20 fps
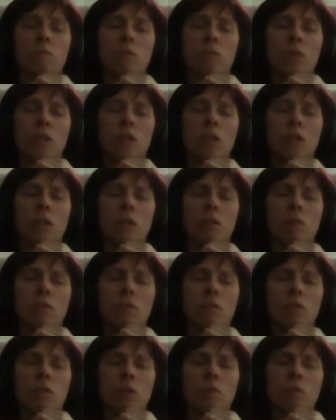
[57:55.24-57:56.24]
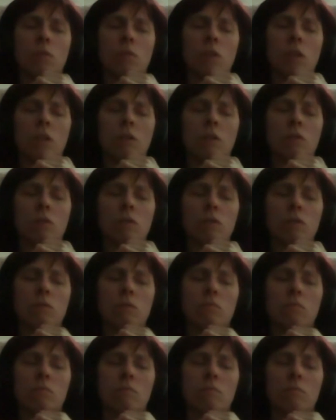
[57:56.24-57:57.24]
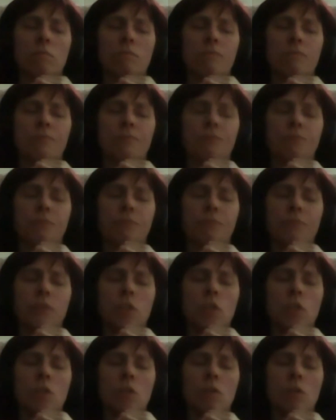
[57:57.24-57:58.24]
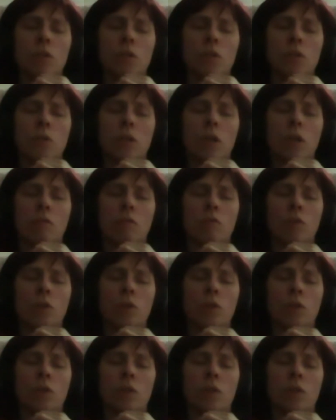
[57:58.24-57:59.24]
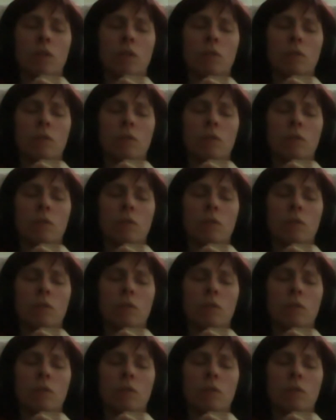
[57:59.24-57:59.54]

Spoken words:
be that you need something else, as long as you have what you need.